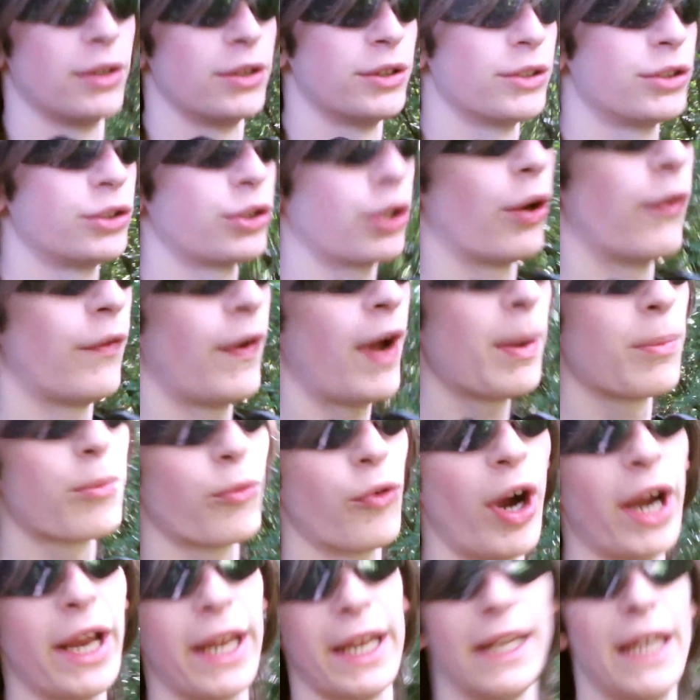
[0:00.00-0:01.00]
So if I'm
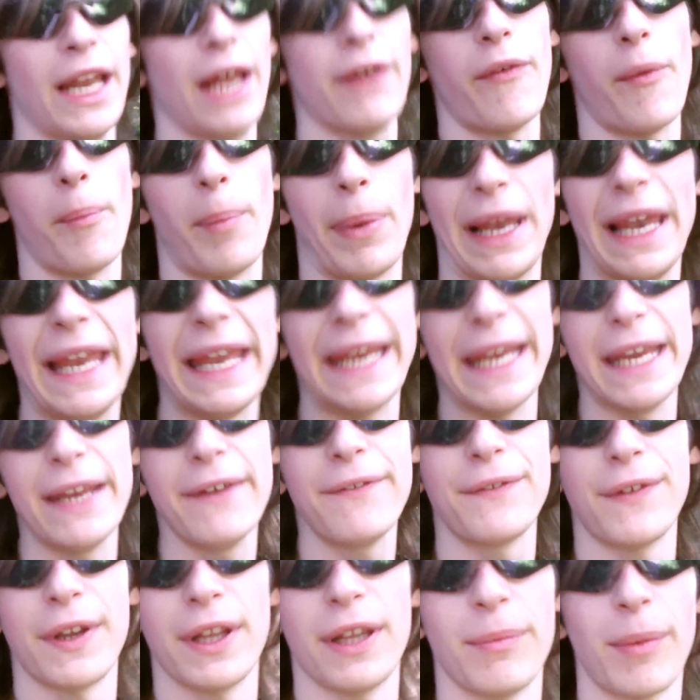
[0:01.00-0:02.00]
right and never
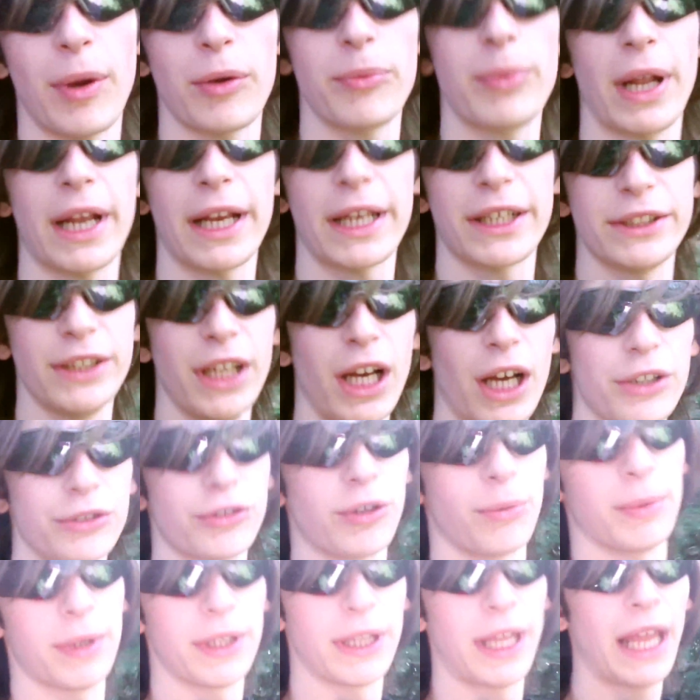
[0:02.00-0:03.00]
believed, it makes me like Cassandra,
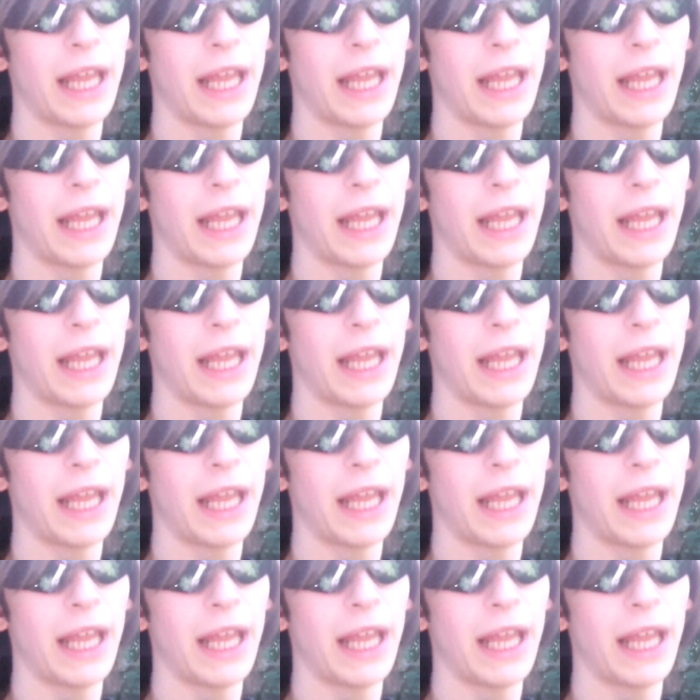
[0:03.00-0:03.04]
but